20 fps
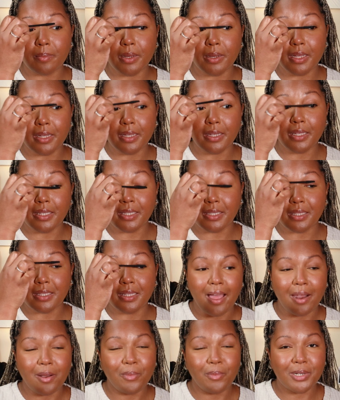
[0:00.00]
because
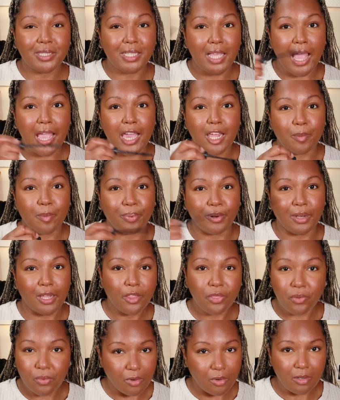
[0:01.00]
I don't want to say I had a
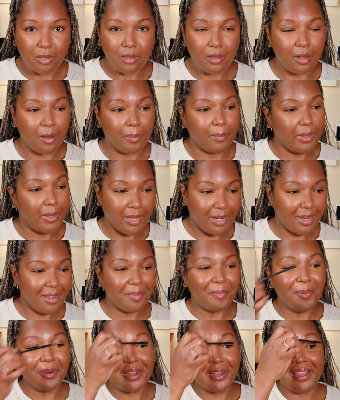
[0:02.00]
plethora of money,
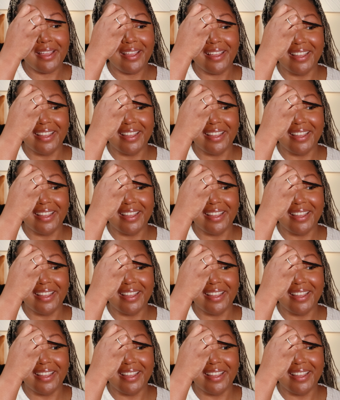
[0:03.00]
but